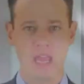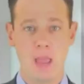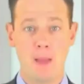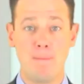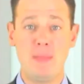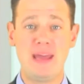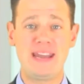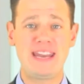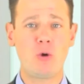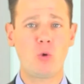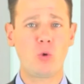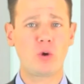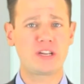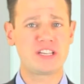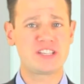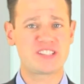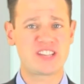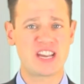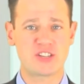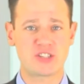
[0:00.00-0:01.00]
Many
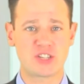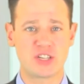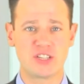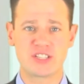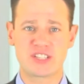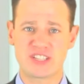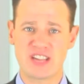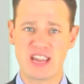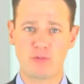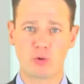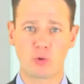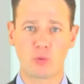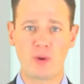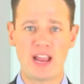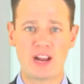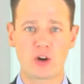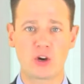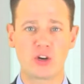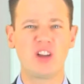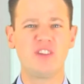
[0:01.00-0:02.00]
organizations save a
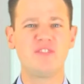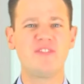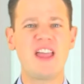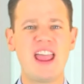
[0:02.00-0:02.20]
record of